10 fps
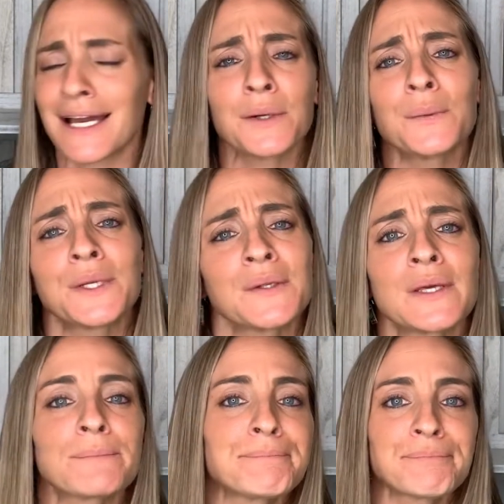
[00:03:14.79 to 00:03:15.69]
I don't want to
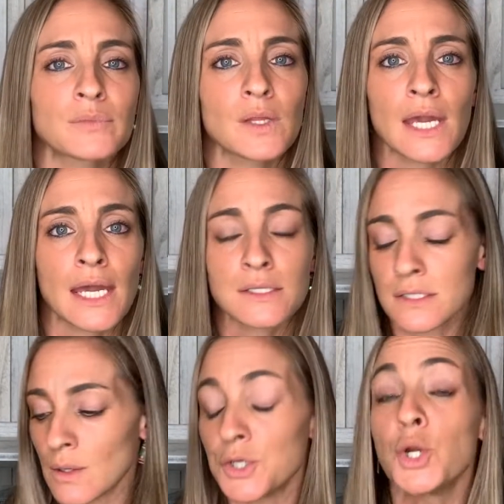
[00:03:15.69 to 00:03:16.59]
like mm, cast
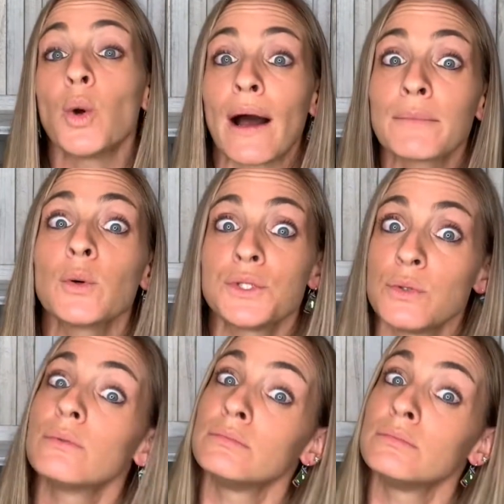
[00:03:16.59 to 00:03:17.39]
you. No, no, I'm going to,